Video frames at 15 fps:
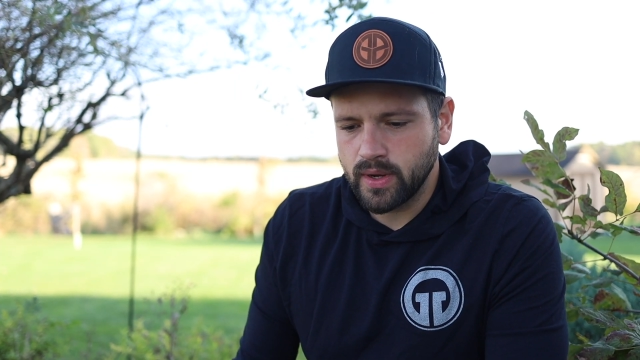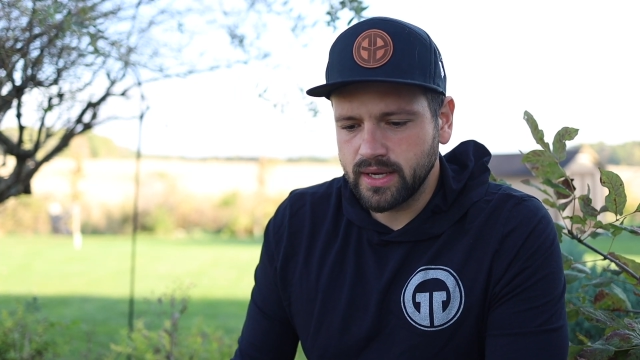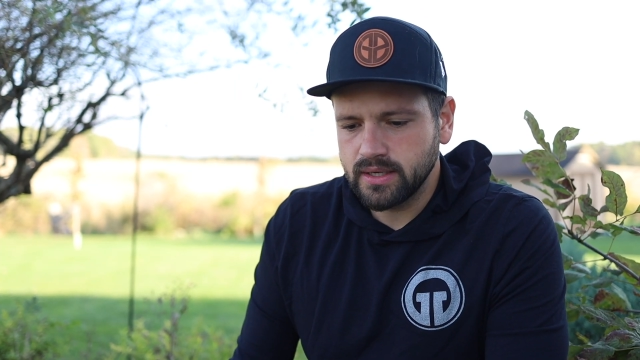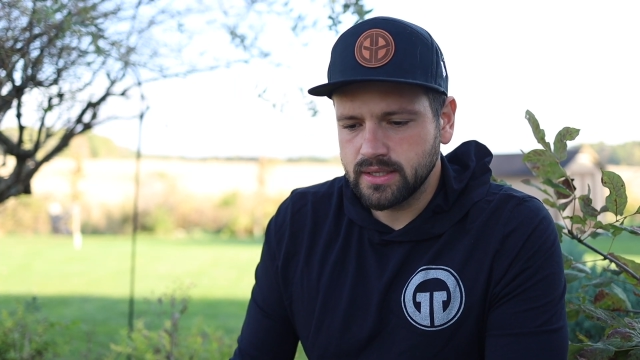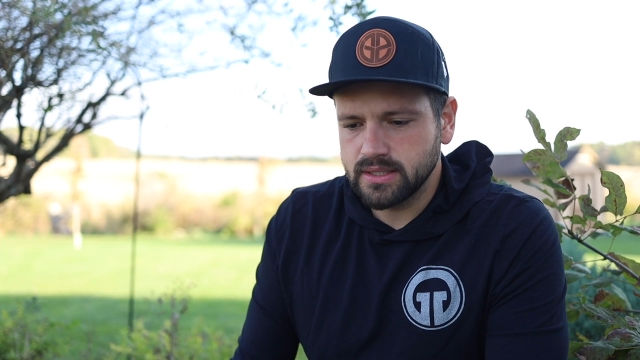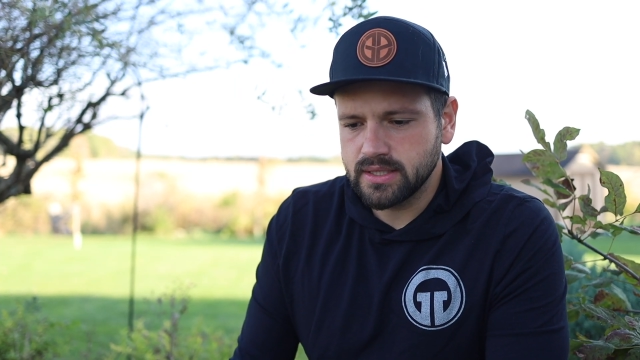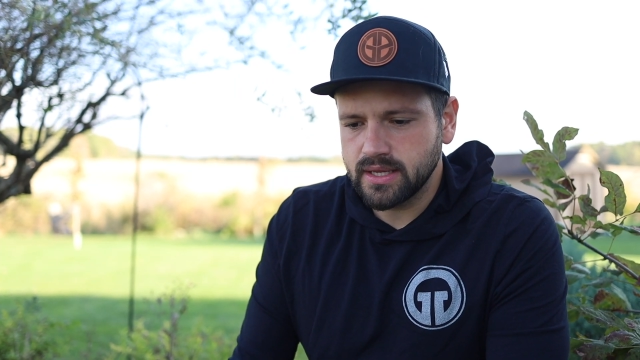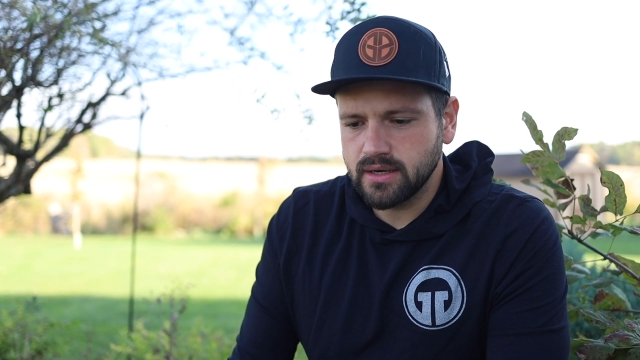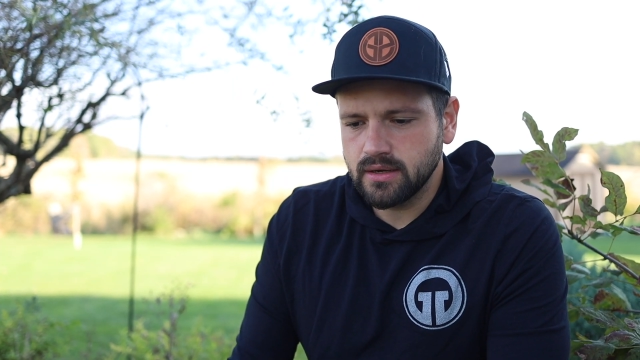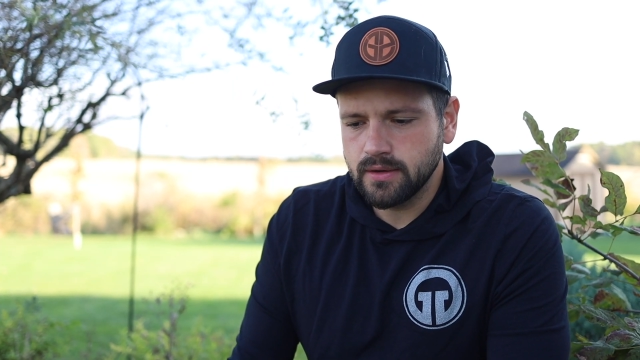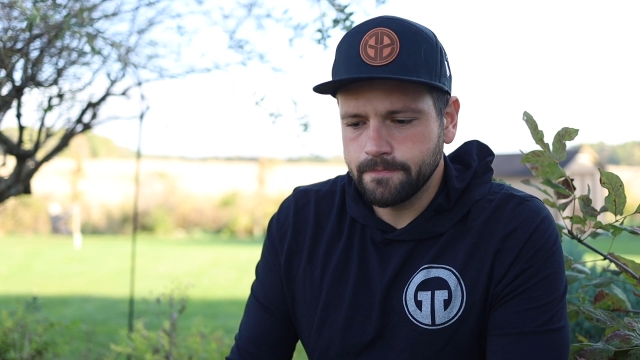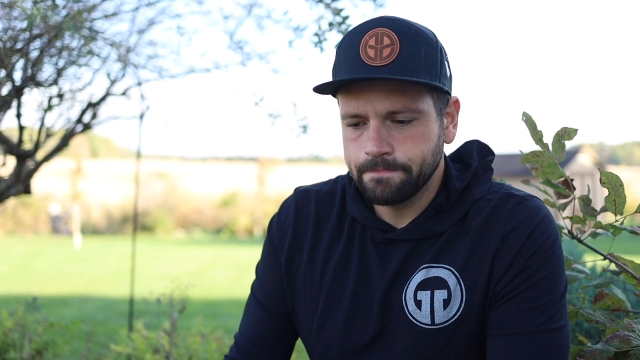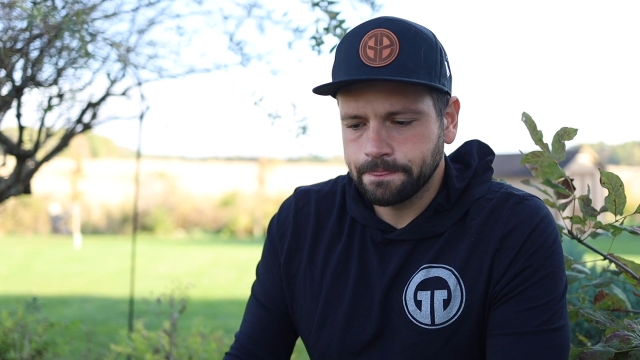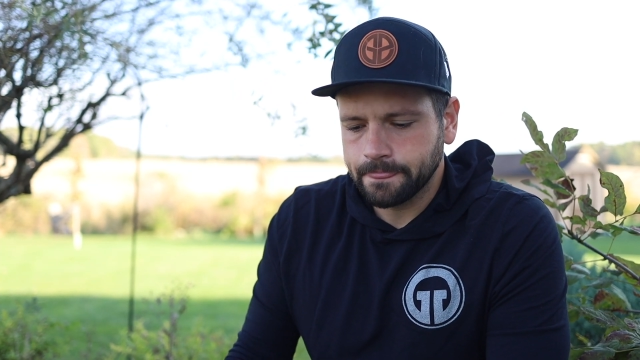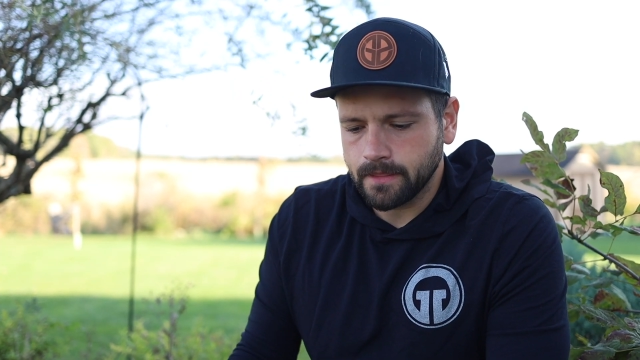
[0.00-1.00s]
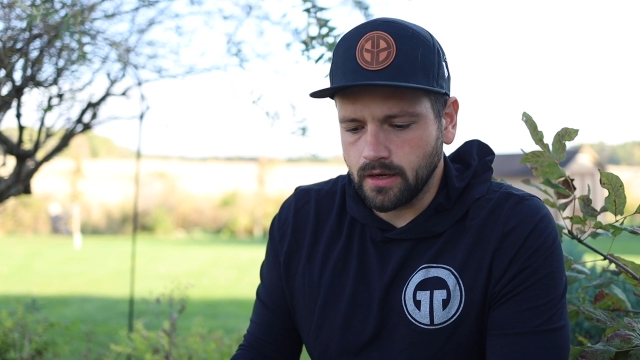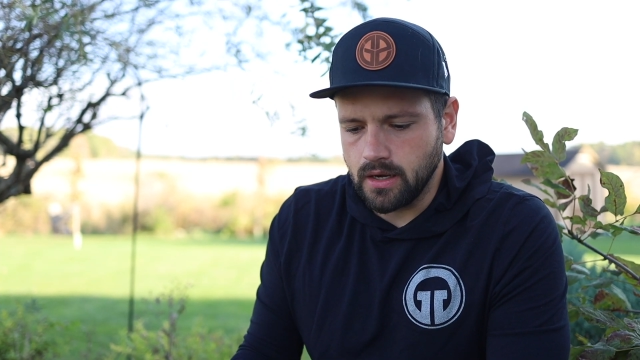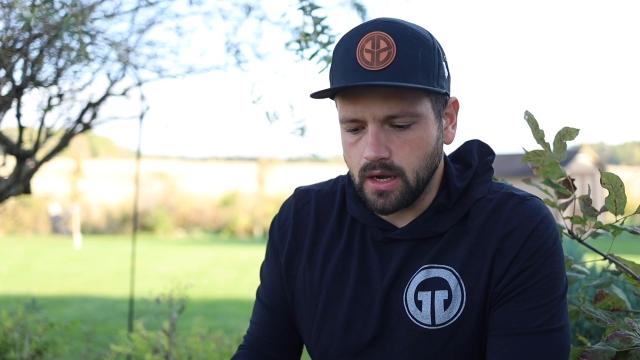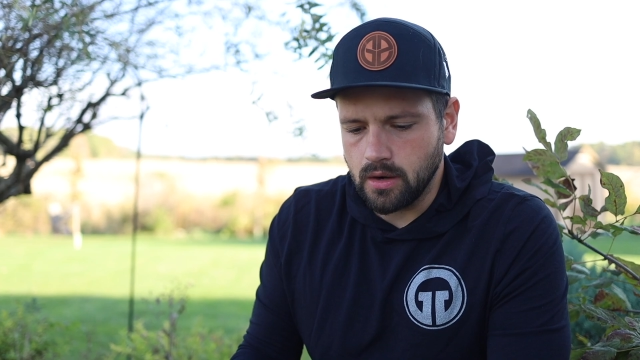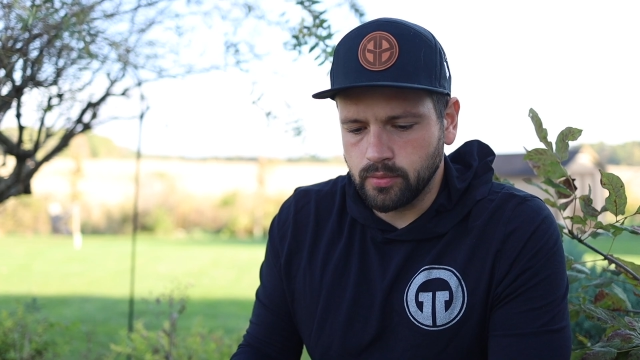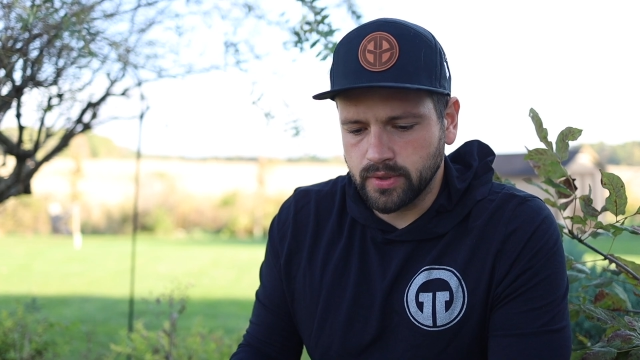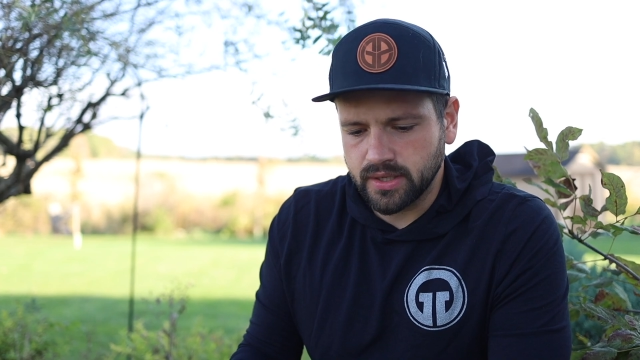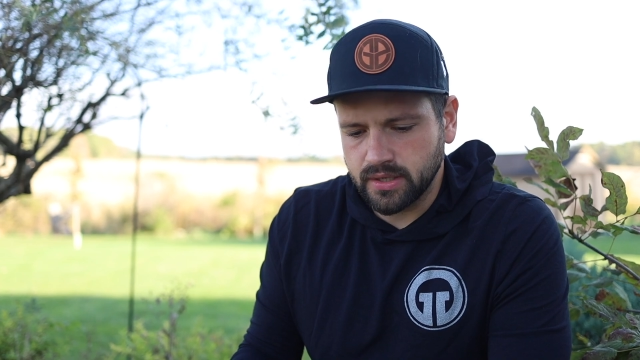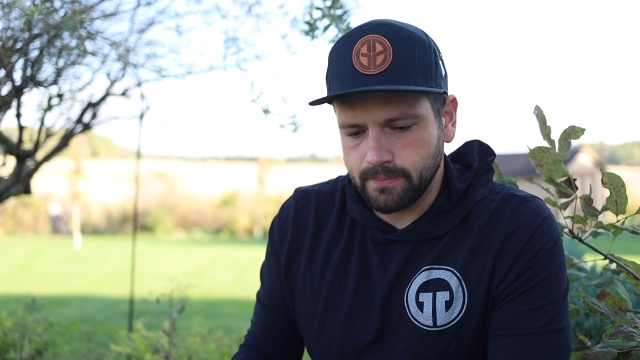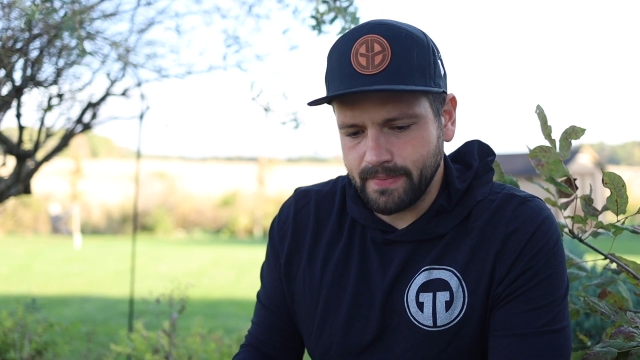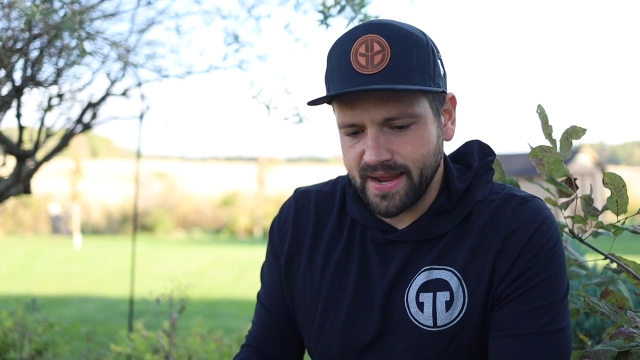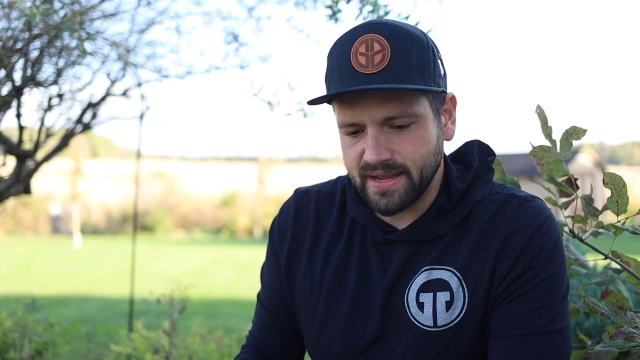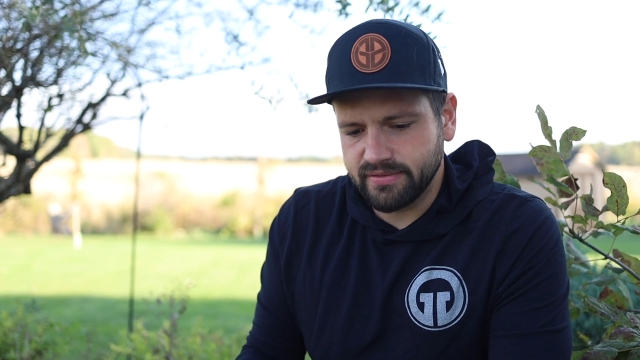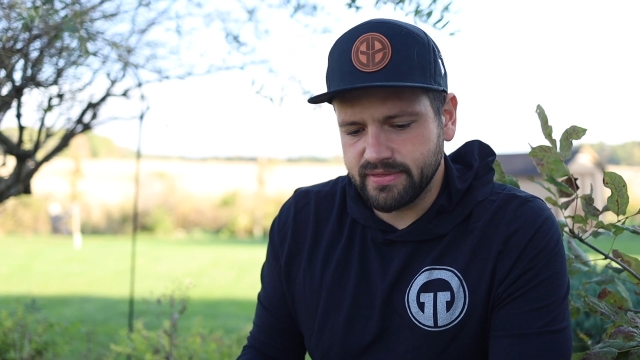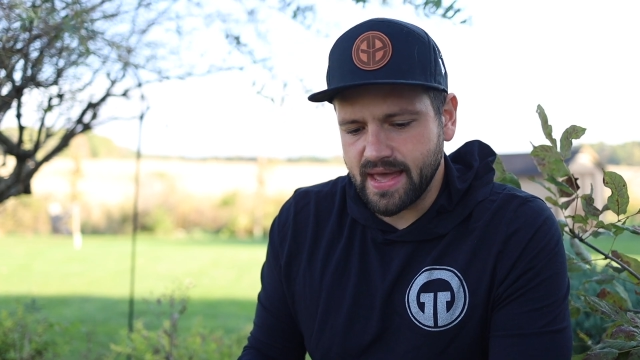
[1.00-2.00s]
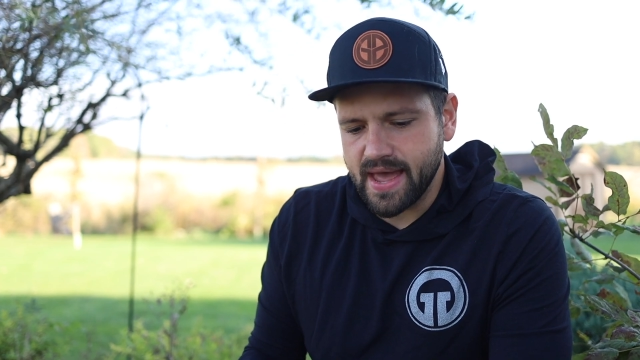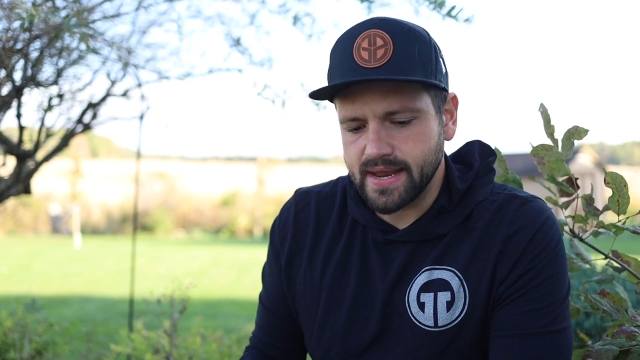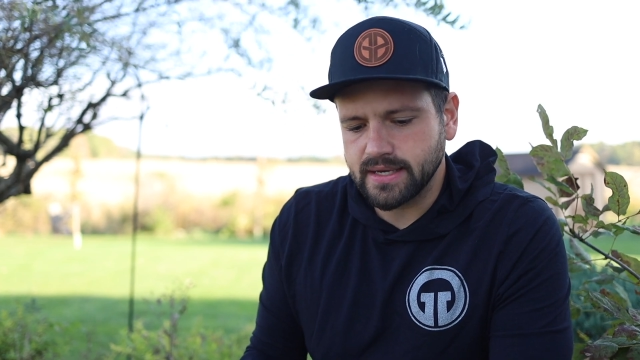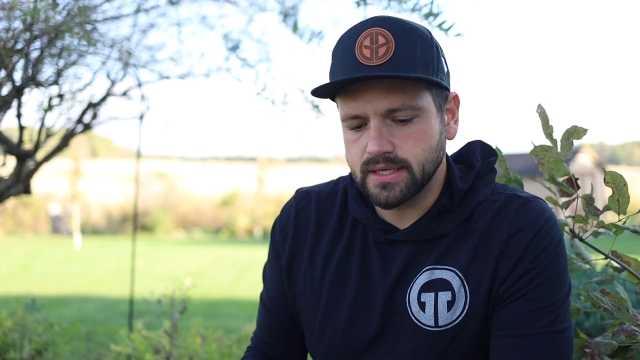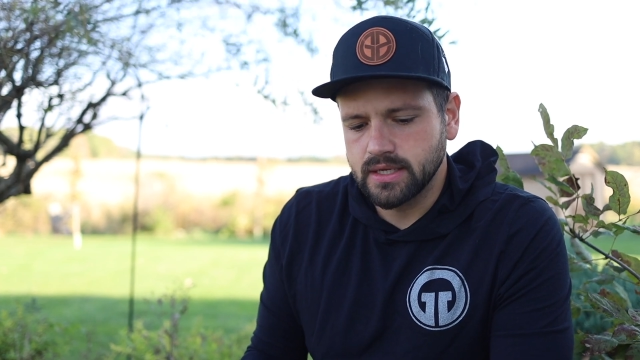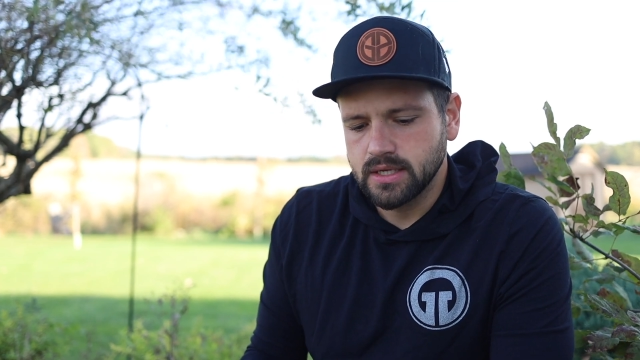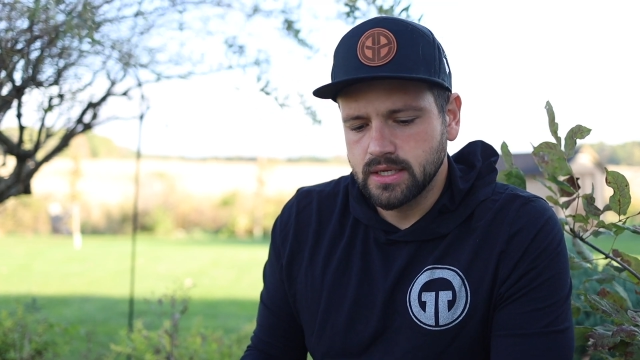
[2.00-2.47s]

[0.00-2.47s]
when in there, we're gonna make that